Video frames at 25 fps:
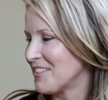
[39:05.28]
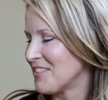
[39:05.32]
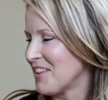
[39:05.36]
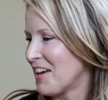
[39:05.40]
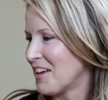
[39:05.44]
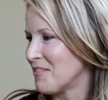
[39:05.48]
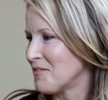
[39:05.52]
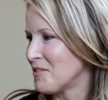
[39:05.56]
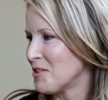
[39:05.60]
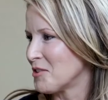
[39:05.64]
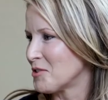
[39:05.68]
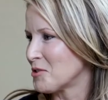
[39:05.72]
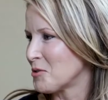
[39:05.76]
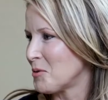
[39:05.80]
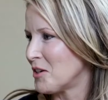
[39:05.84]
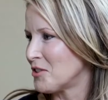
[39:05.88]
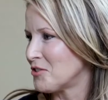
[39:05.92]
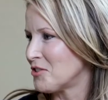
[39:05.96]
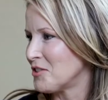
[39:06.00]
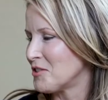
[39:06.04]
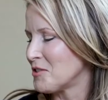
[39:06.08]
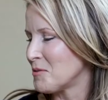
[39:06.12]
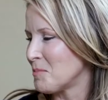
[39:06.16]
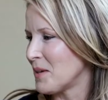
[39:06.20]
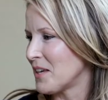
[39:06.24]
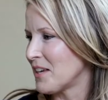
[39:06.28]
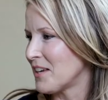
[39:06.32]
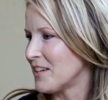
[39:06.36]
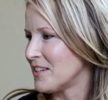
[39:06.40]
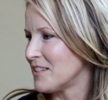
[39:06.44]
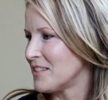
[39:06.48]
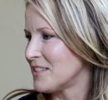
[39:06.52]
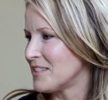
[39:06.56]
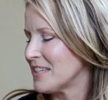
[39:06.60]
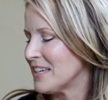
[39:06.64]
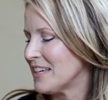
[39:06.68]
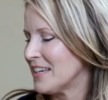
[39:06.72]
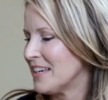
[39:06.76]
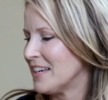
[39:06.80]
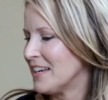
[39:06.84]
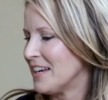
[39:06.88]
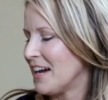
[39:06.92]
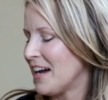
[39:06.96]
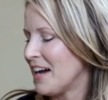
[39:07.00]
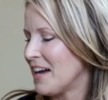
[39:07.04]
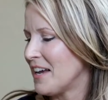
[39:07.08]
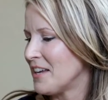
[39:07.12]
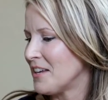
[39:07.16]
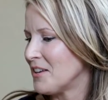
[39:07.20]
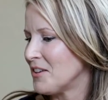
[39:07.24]
a lot of those questions, because
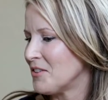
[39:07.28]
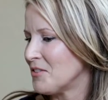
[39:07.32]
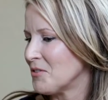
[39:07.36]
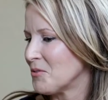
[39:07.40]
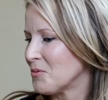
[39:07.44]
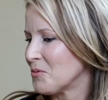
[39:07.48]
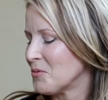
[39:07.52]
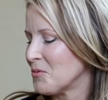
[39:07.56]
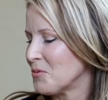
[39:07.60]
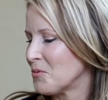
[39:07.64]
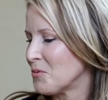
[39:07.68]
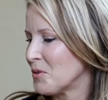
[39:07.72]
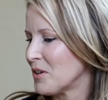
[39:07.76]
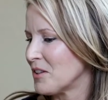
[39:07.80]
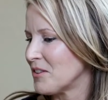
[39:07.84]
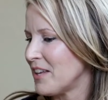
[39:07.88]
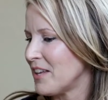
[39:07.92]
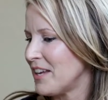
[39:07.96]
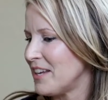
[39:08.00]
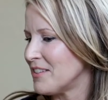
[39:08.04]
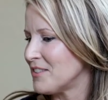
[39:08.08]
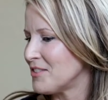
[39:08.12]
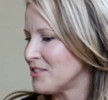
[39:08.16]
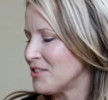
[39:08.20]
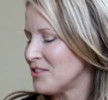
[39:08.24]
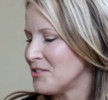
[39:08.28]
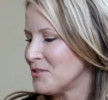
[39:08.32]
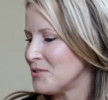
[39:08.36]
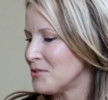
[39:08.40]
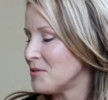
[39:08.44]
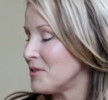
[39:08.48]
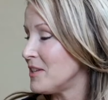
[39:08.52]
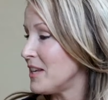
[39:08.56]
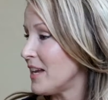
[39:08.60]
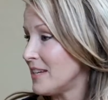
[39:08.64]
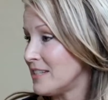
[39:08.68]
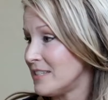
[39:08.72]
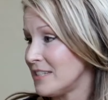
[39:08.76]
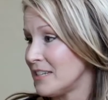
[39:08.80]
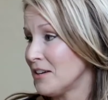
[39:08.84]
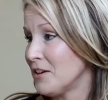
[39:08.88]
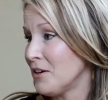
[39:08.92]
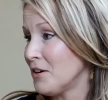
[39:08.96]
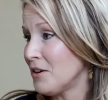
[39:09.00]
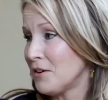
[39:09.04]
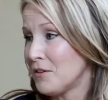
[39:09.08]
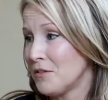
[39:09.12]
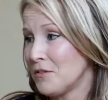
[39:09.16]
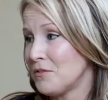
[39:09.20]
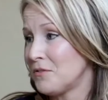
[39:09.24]
I relate to the idea
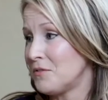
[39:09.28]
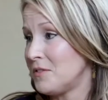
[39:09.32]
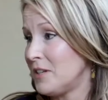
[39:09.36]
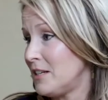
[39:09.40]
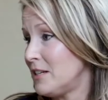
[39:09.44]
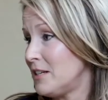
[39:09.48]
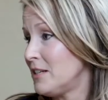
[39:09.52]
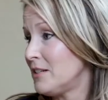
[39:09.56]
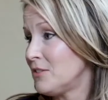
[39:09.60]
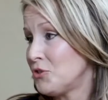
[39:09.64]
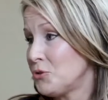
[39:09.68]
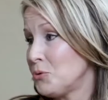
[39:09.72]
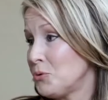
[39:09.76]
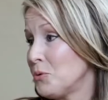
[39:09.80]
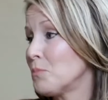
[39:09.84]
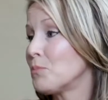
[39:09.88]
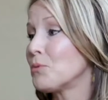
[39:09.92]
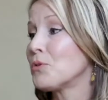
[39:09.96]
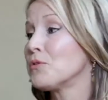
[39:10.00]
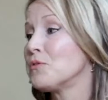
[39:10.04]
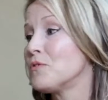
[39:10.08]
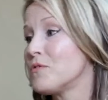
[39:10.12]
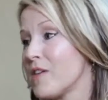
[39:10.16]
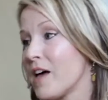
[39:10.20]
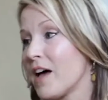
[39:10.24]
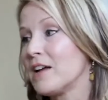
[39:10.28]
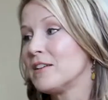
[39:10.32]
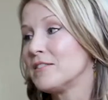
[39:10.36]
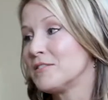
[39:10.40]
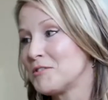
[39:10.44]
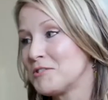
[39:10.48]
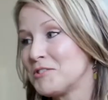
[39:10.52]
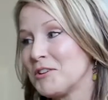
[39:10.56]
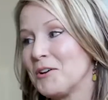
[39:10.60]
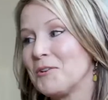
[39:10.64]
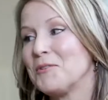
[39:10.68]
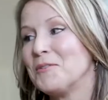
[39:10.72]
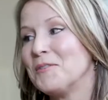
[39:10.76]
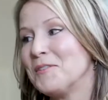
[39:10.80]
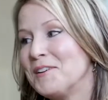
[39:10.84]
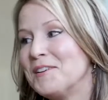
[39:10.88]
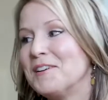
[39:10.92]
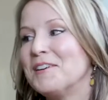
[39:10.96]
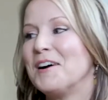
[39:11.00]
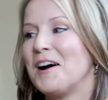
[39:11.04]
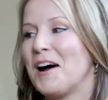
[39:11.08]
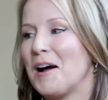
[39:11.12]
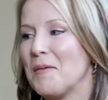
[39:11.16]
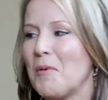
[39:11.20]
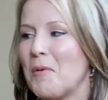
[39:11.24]
of needing to improve that. So
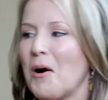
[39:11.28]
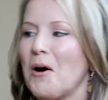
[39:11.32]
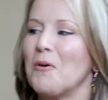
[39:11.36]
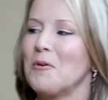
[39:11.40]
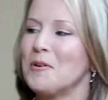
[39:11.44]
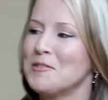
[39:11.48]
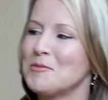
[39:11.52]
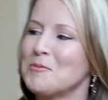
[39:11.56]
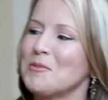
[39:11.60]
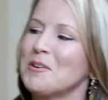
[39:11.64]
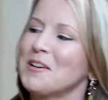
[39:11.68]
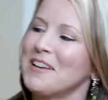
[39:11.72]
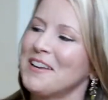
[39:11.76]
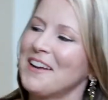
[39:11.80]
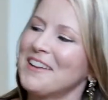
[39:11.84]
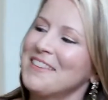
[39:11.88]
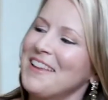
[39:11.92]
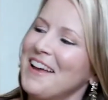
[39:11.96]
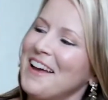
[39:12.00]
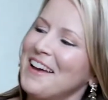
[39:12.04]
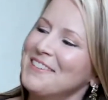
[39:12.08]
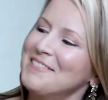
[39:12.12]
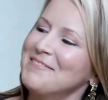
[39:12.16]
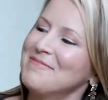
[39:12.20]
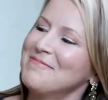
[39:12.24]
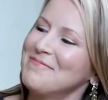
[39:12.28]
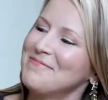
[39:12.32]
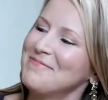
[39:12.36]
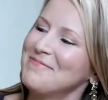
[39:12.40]
I'm always working on that.